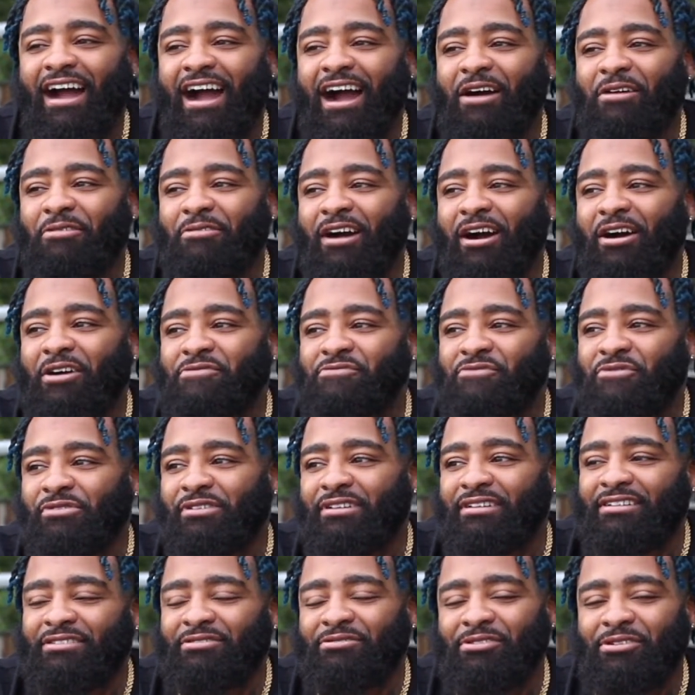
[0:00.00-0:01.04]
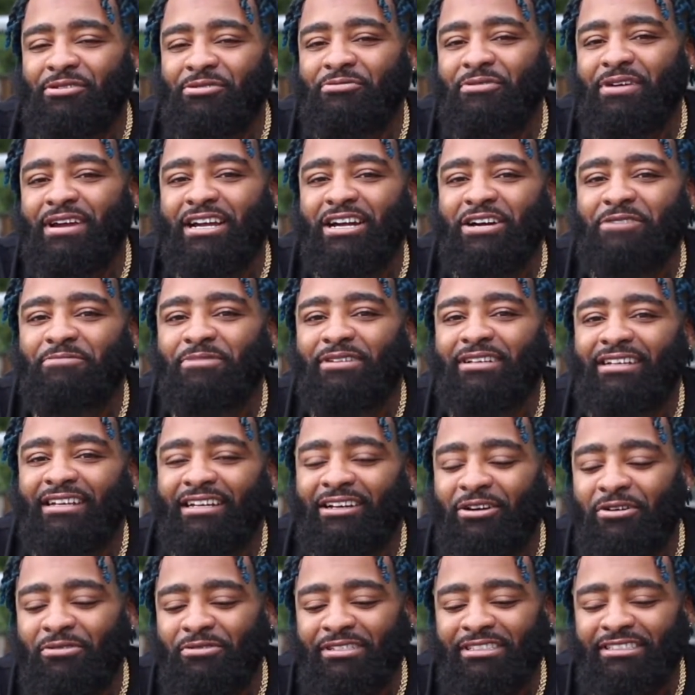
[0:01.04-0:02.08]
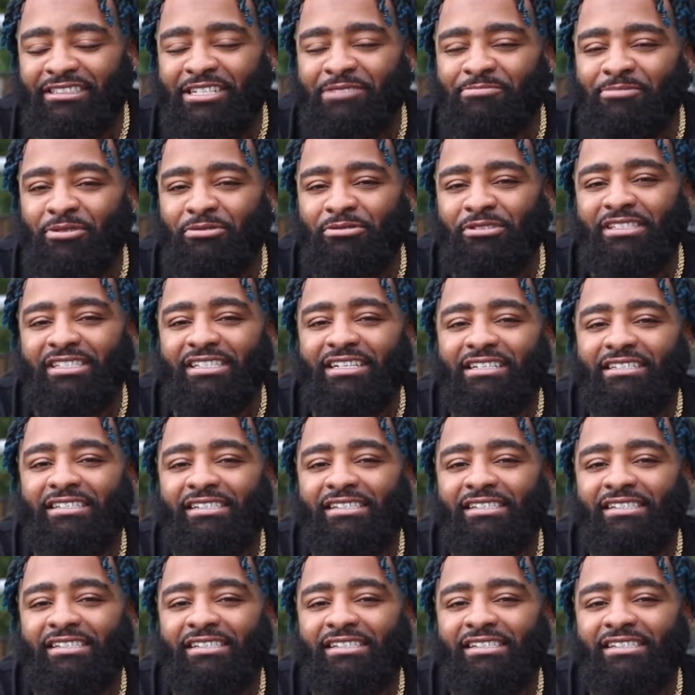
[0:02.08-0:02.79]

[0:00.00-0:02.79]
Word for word: I, I, I want to you know wake up and go to sleep on six